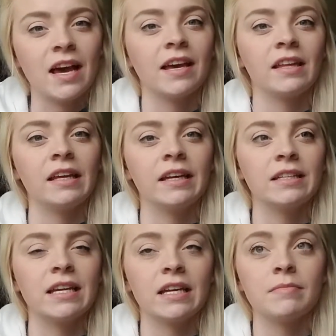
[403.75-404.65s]
I like
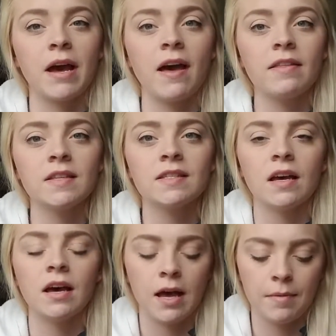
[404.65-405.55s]
taking baths.
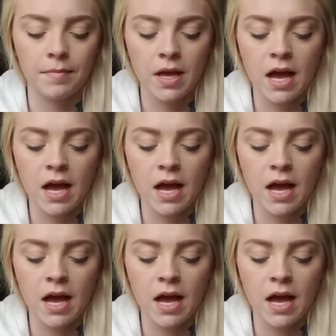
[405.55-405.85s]
I